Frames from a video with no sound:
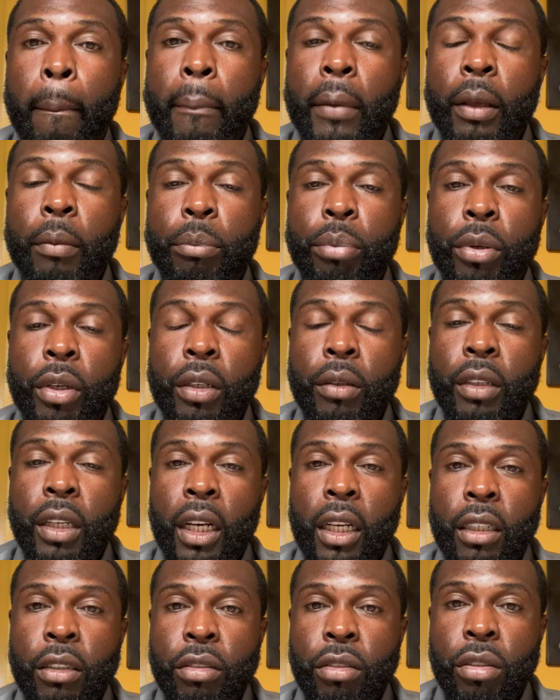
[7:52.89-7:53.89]
important
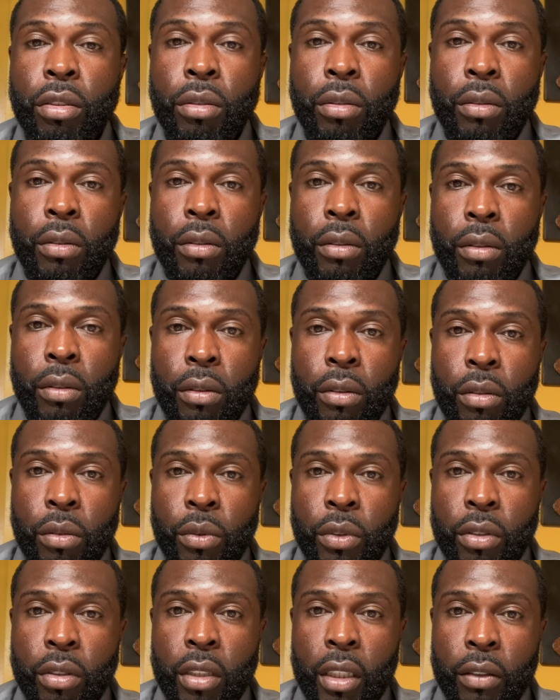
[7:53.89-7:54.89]
dollars to
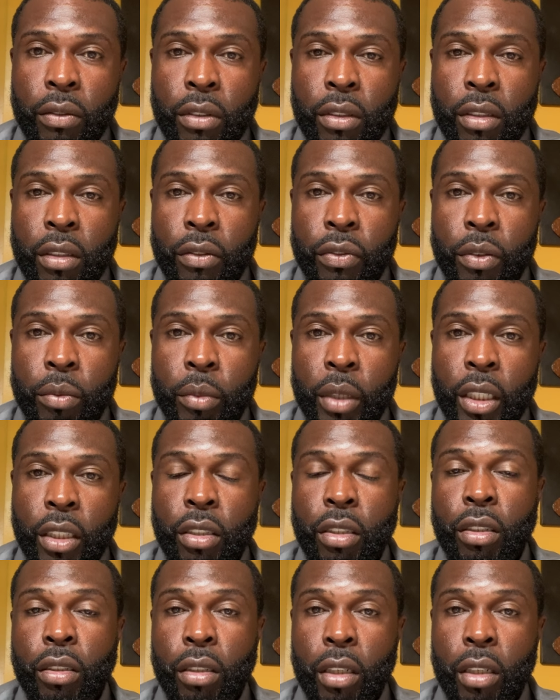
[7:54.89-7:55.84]
receive this information.